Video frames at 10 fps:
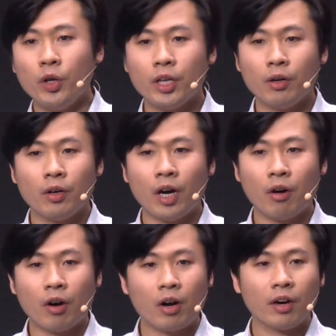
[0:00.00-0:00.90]
We know how
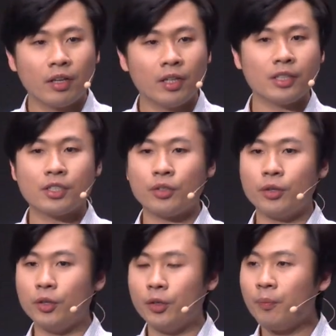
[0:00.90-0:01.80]
hard it is
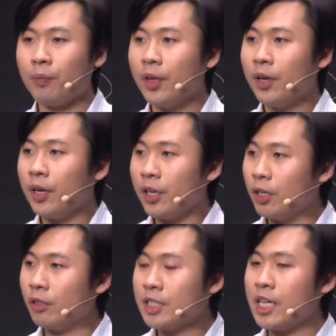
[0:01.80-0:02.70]
to, you
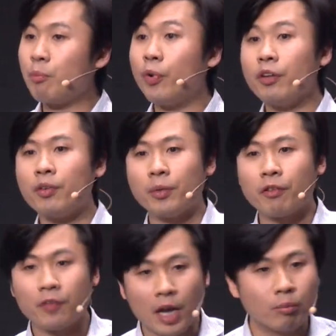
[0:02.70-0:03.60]
know, separate from your
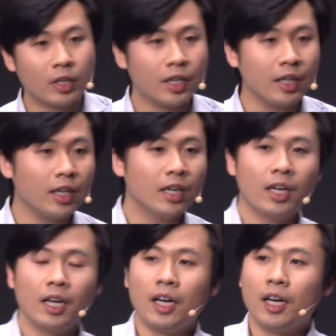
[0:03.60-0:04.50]
family.
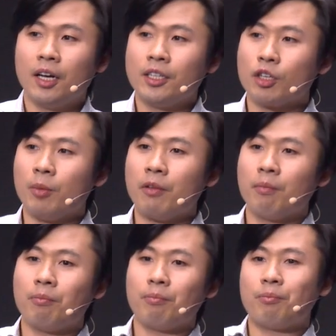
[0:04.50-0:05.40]
So
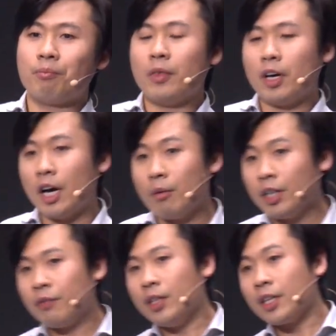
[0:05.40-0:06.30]
I
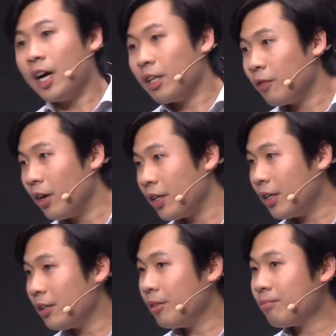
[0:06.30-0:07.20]
live in
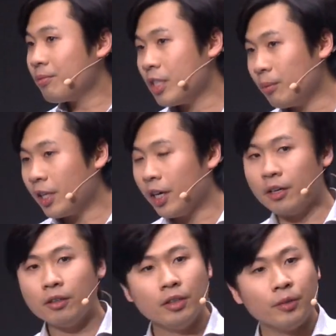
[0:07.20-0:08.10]
California, San Mateo.